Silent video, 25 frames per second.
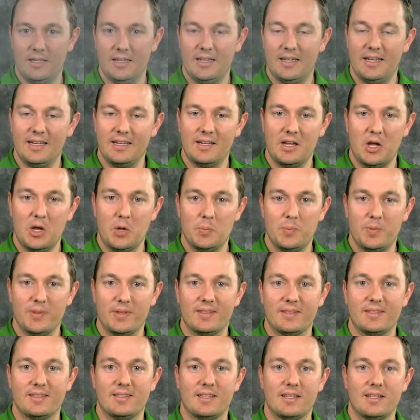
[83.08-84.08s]
It can help
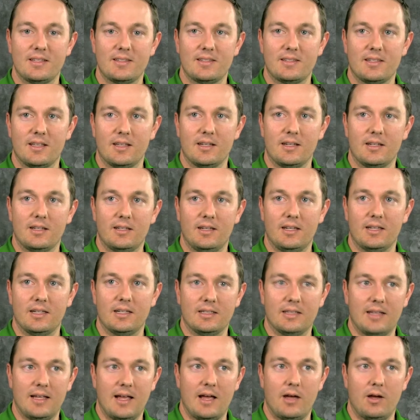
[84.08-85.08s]
in the sense that it can
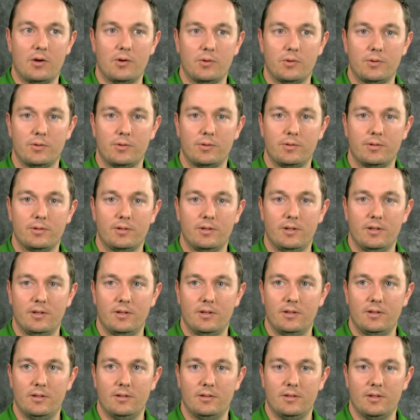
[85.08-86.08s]
allow
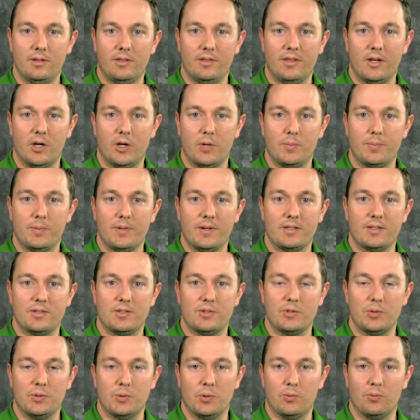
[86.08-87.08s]
the
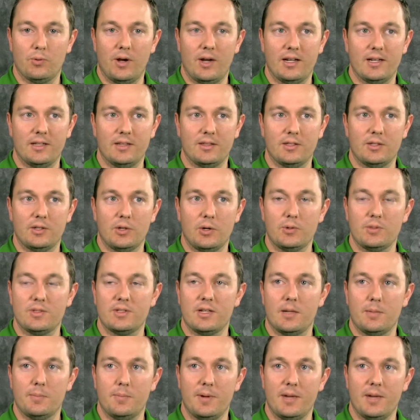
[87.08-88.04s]
therapists who are writing the notes on